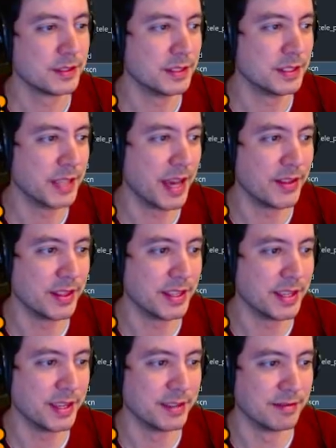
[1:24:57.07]
Yeah, and then
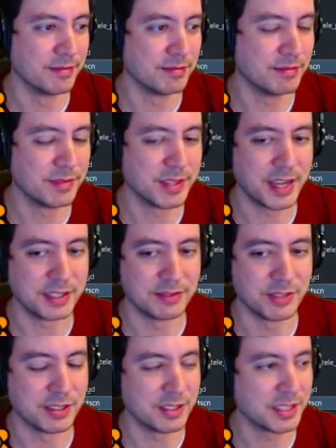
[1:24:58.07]
Leon dies of
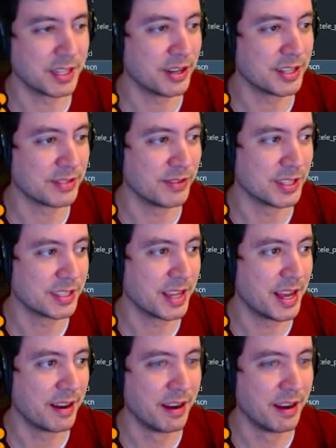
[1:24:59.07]
dysentery. It's very sad.